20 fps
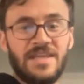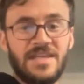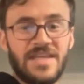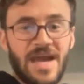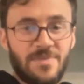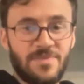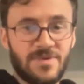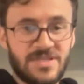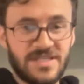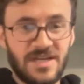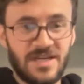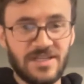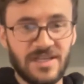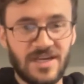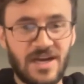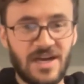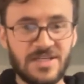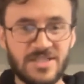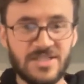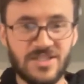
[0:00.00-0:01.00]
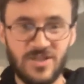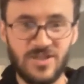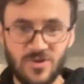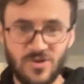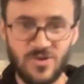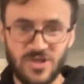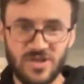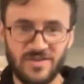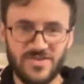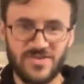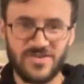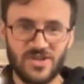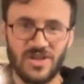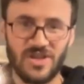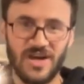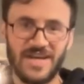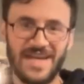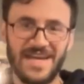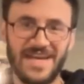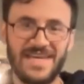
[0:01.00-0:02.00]
In the Apostolic Constitution of
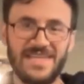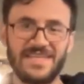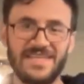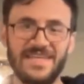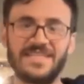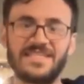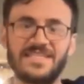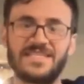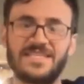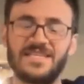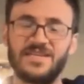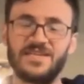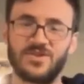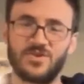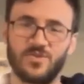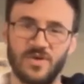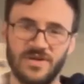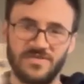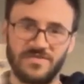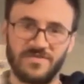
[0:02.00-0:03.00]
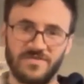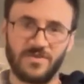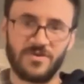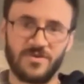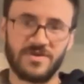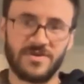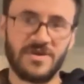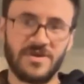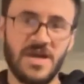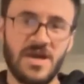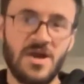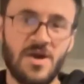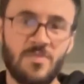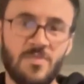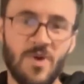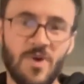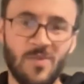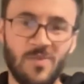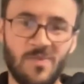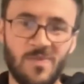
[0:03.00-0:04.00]
July 8, 1924,
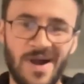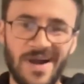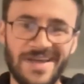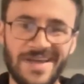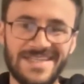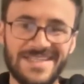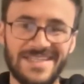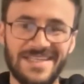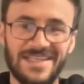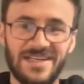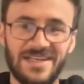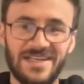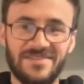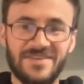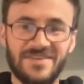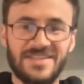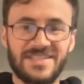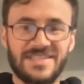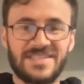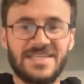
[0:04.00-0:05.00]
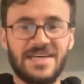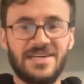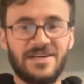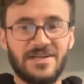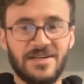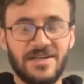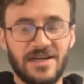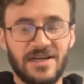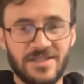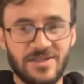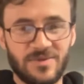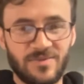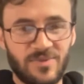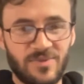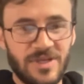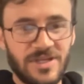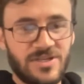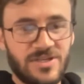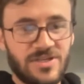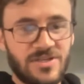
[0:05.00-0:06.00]
Pope Pius XI said on
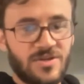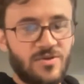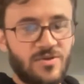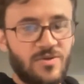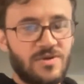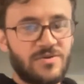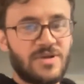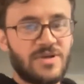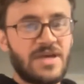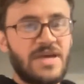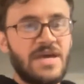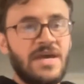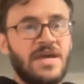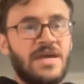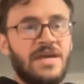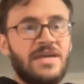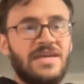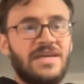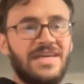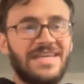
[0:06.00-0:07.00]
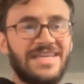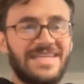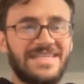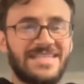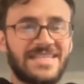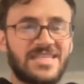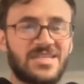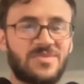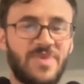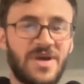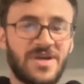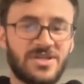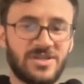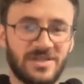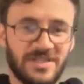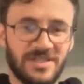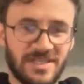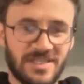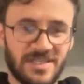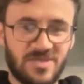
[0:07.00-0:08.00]
contemplation, quote, it is
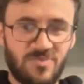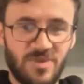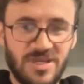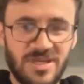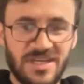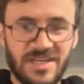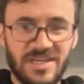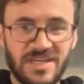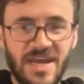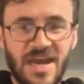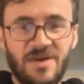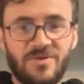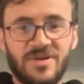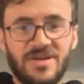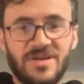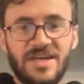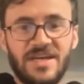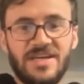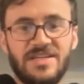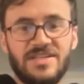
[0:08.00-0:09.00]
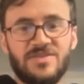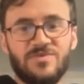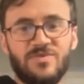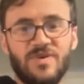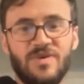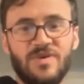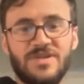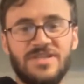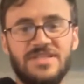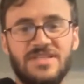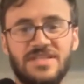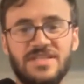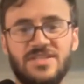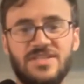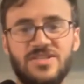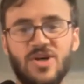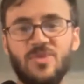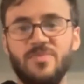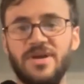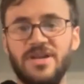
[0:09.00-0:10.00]
especially expedient nowadays when we see
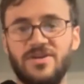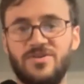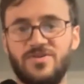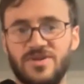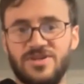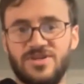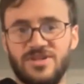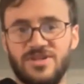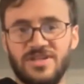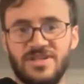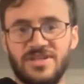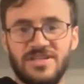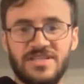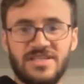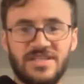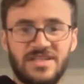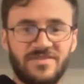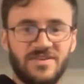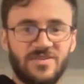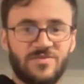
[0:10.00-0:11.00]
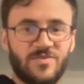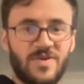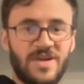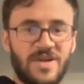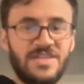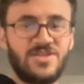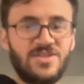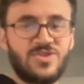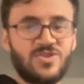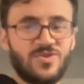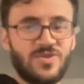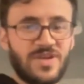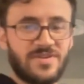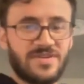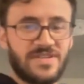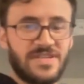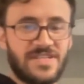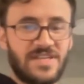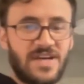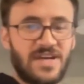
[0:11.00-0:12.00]
so many Christians giving rein to their
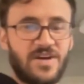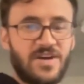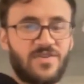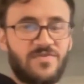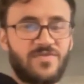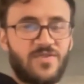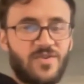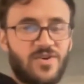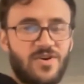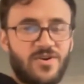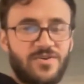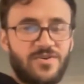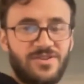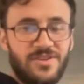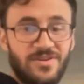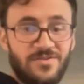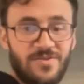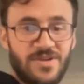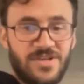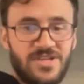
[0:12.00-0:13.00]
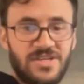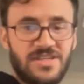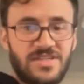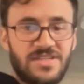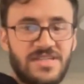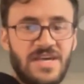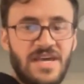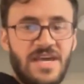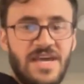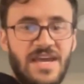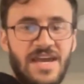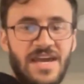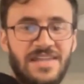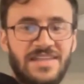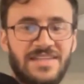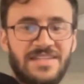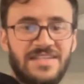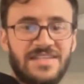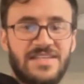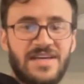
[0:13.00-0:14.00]
desire for earthly riches and
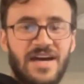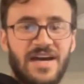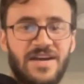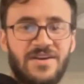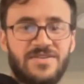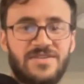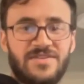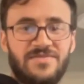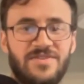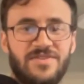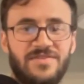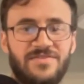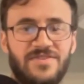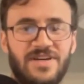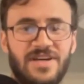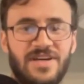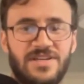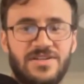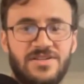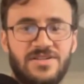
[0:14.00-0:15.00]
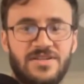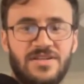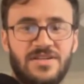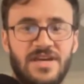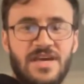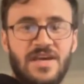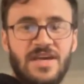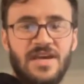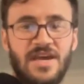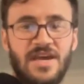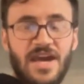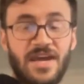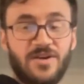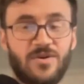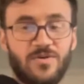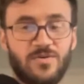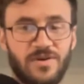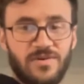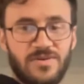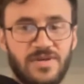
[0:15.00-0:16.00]
the desires of the flesh.
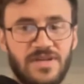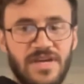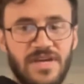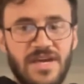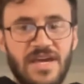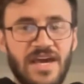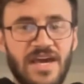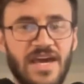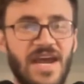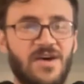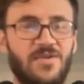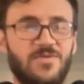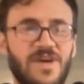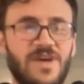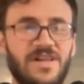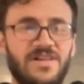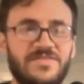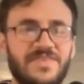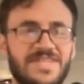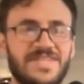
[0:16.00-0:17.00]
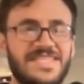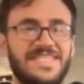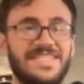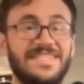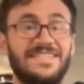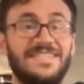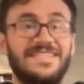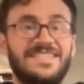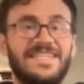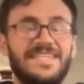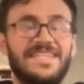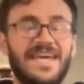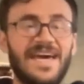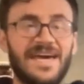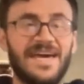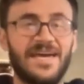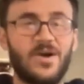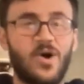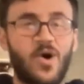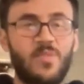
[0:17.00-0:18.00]
End quote. And how relevant still
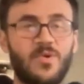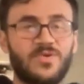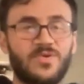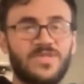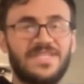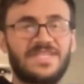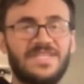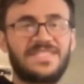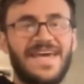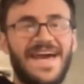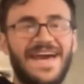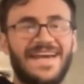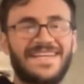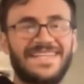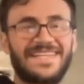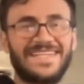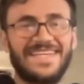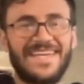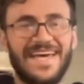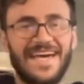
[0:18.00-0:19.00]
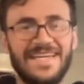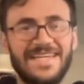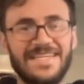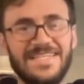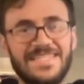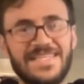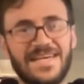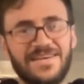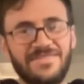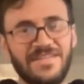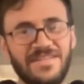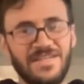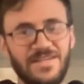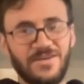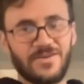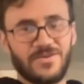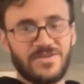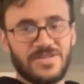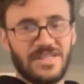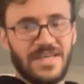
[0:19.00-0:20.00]
today, almost exactly 97
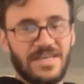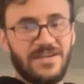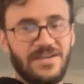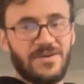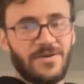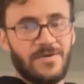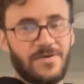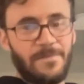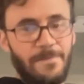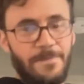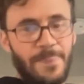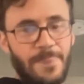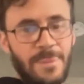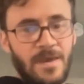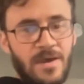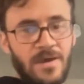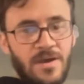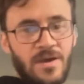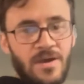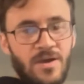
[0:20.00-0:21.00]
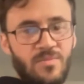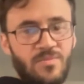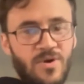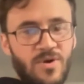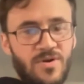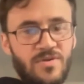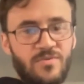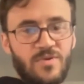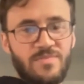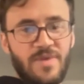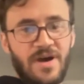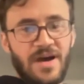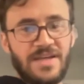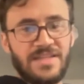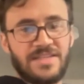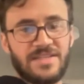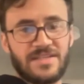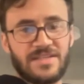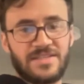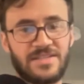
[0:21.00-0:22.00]
years later. Merton
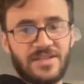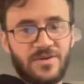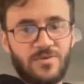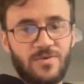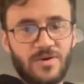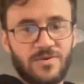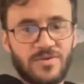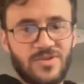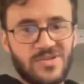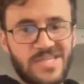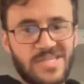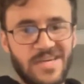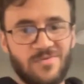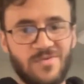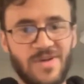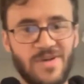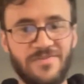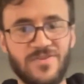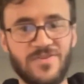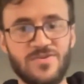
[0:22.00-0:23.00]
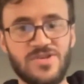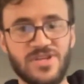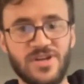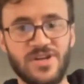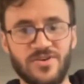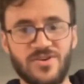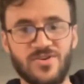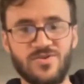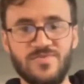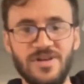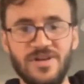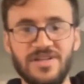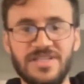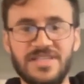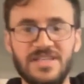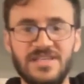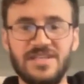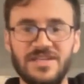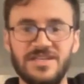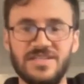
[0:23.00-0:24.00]
reminds us that, quote, to take refuge in our
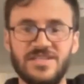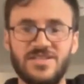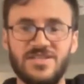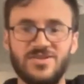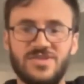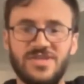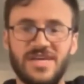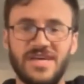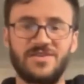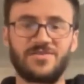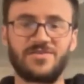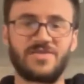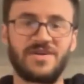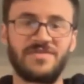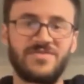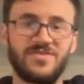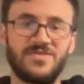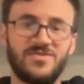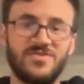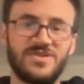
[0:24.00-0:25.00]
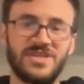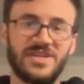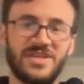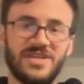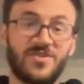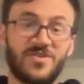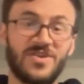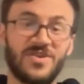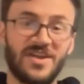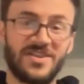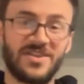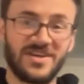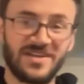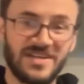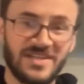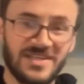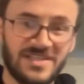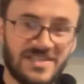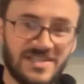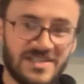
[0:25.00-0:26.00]
humility is to take refuge in our
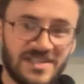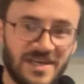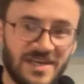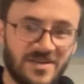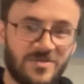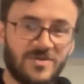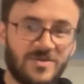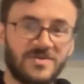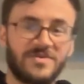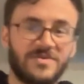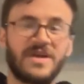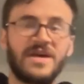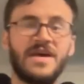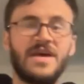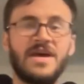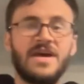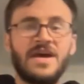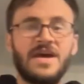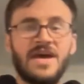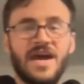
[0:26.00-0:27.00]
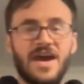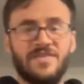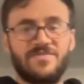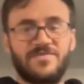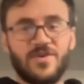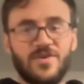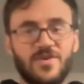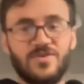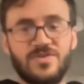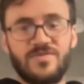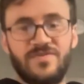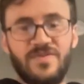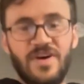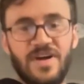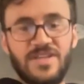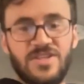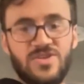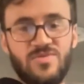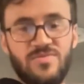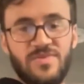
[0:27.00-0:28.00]
nothingness, end quote, and further
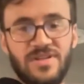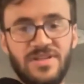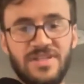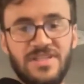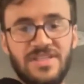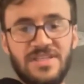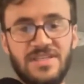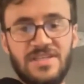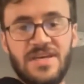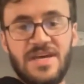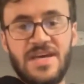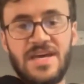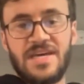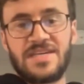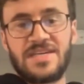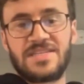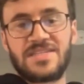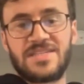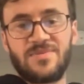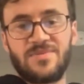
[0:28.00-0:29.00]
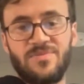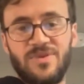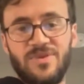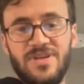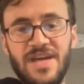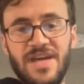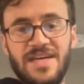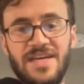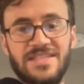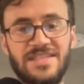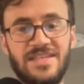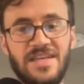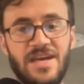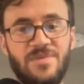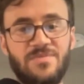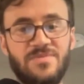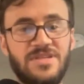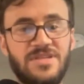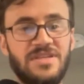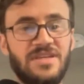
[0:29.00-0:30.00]
defines humility simply as the
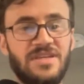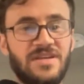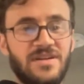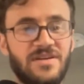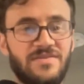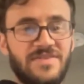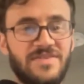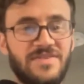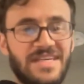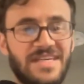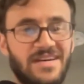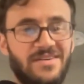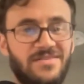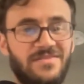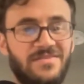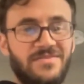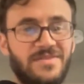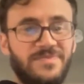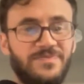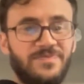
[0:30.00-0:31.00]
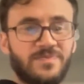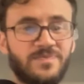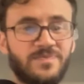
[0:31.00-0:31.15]
emptying of self,